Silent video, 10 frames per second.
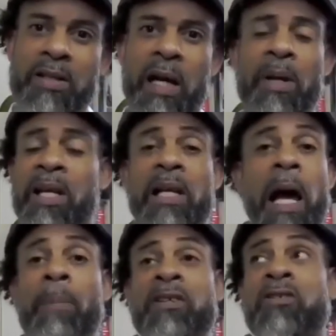I mean, I'm
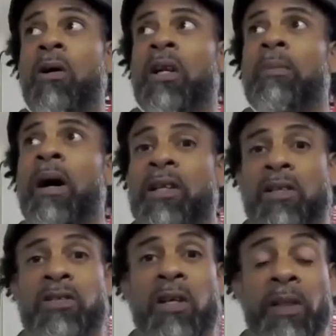not talking about
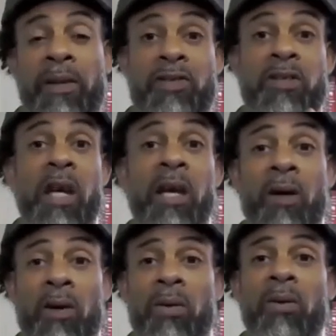necessarily the
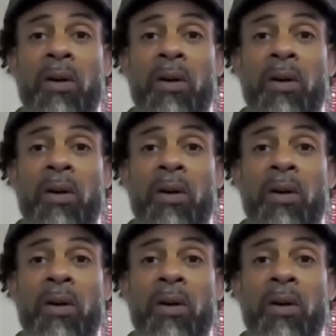scale,